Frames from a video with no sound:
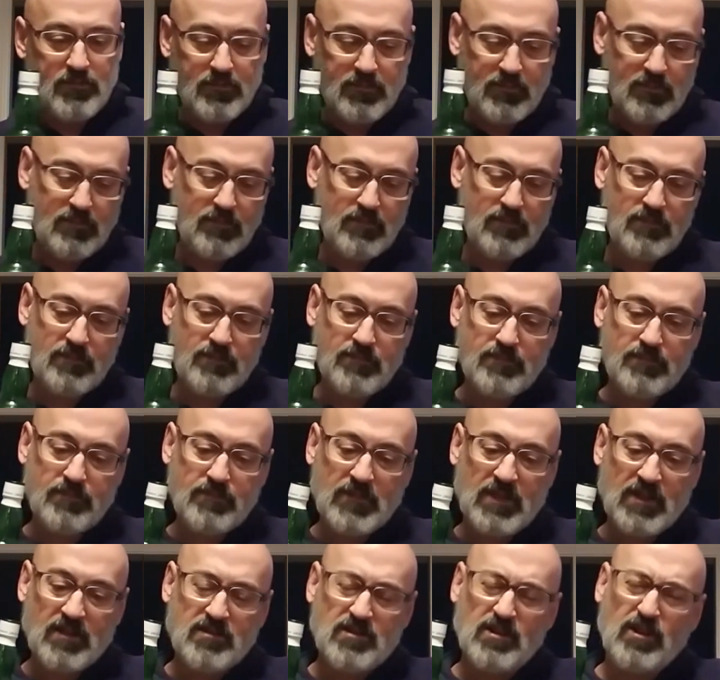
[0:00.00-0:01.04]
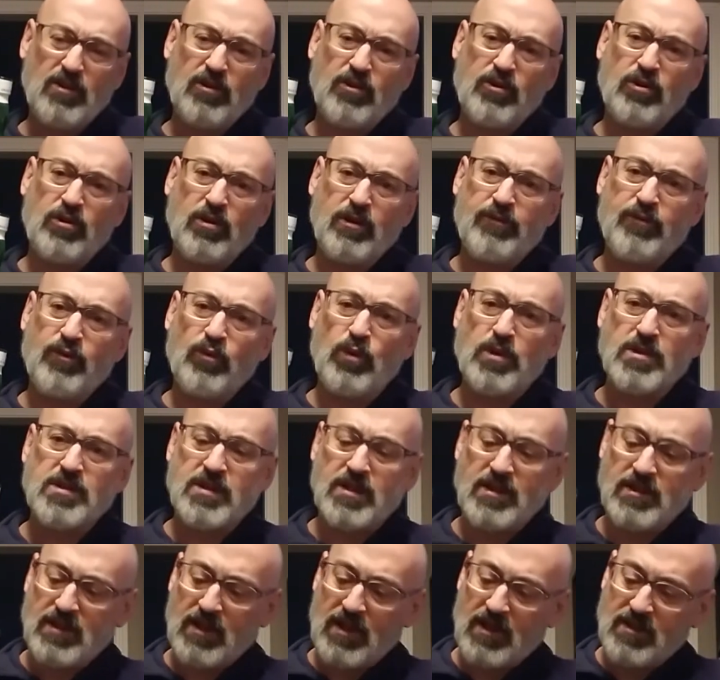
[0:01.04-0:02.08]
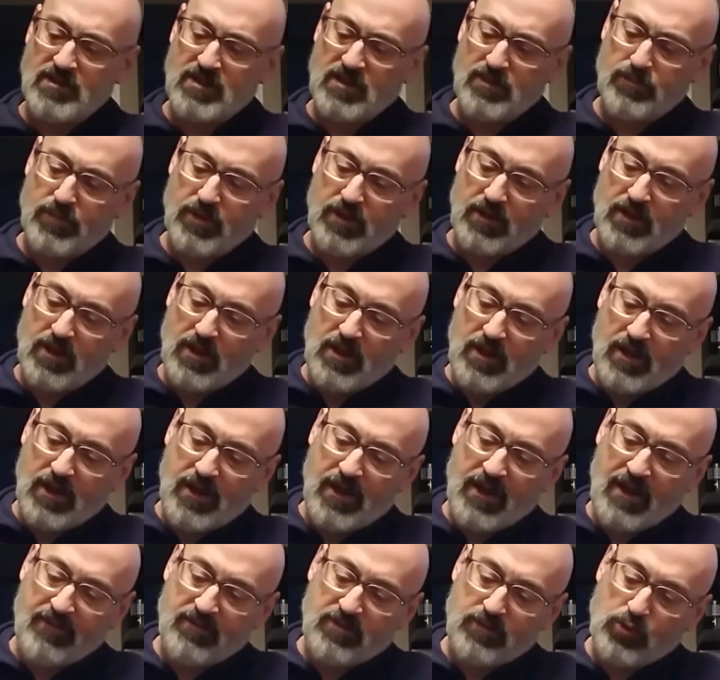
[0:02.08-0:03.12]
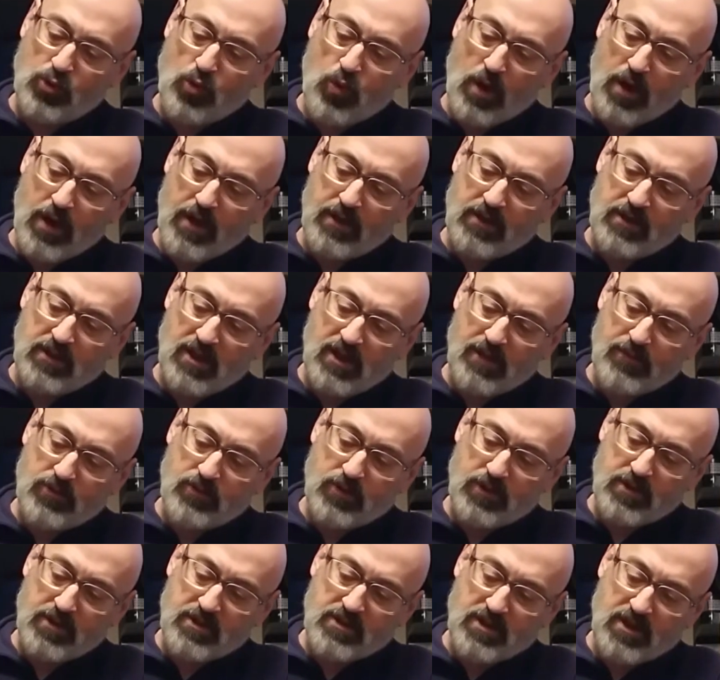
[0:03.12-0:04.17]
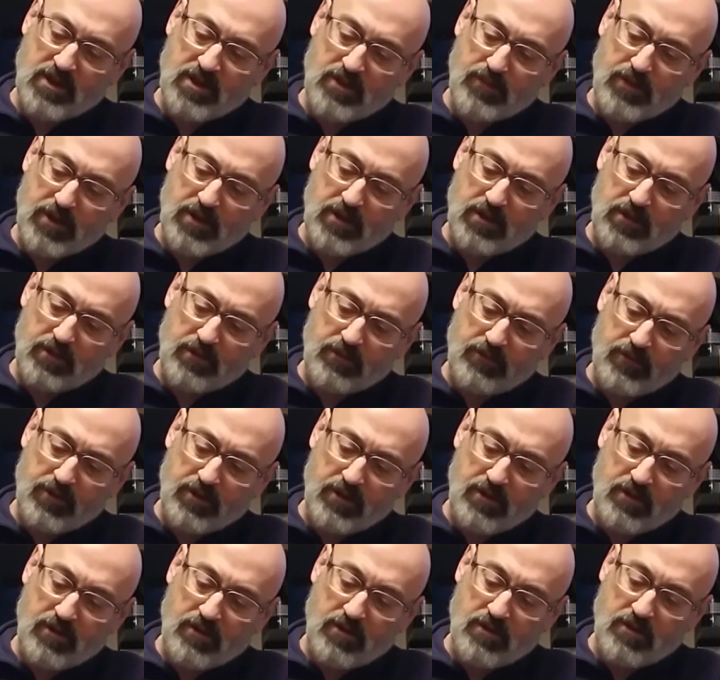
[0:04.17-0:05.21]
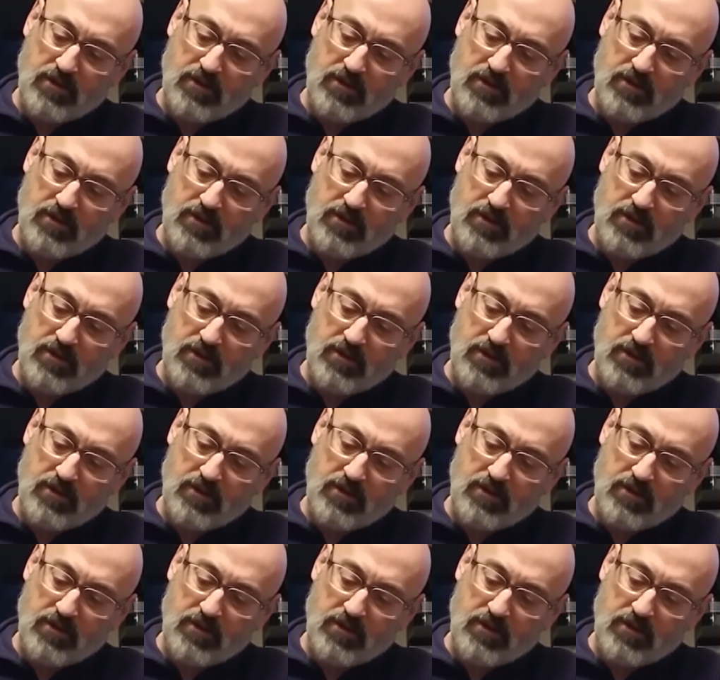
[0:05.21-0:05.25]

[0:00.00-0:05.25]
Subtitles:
It's a little early for whiskey tasting, but I have some quiet time, so I decided to make a little video.